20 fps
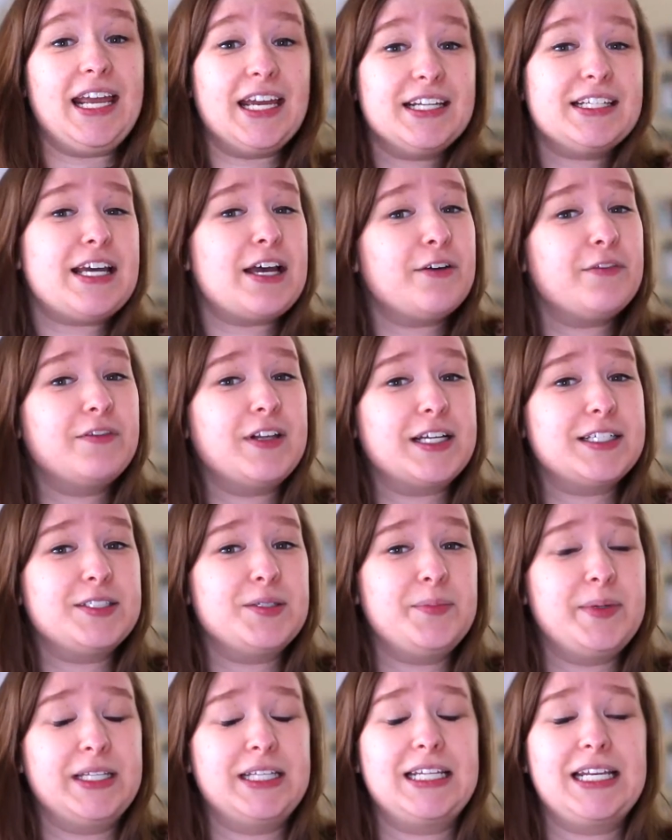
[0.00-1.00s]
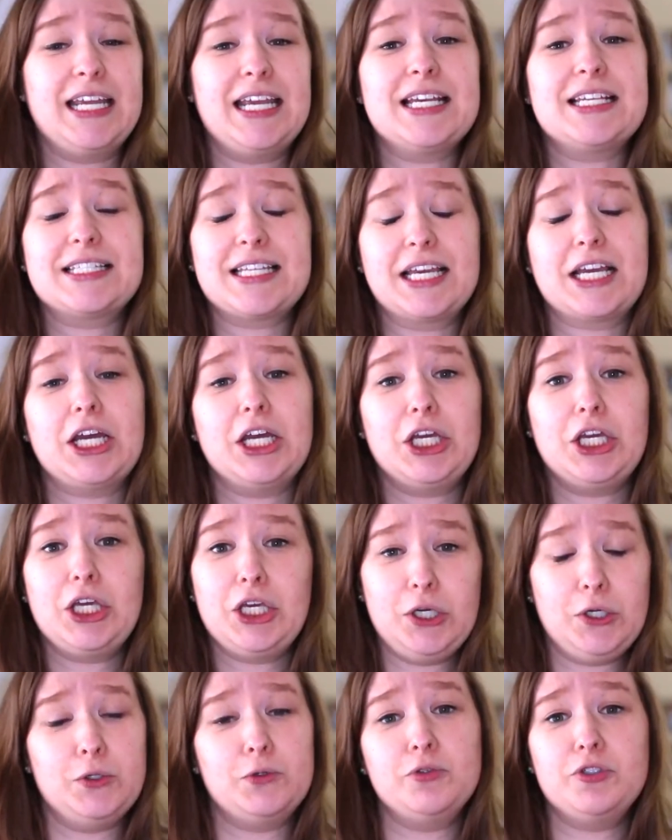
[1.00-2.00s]
and have flexibility is like a
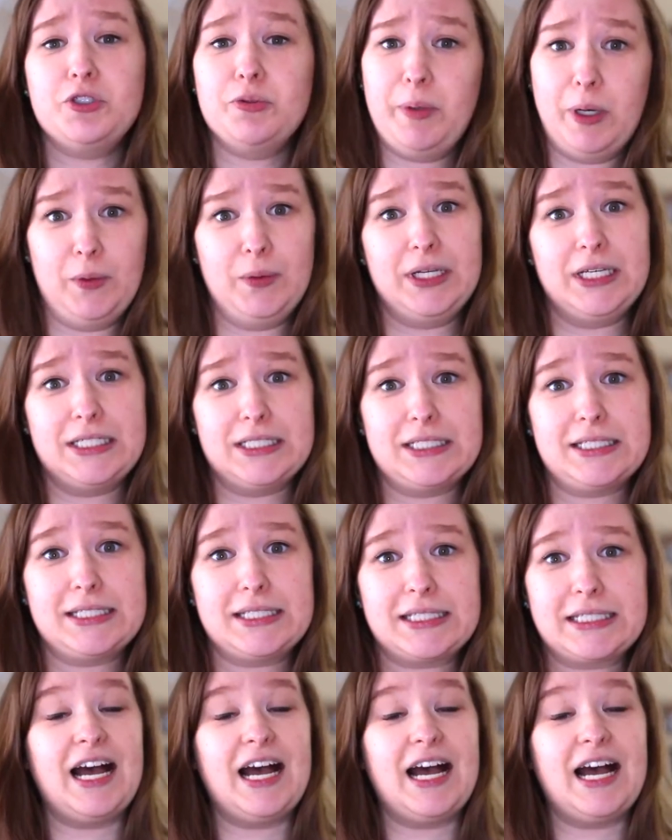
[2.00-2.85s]
huge bonus.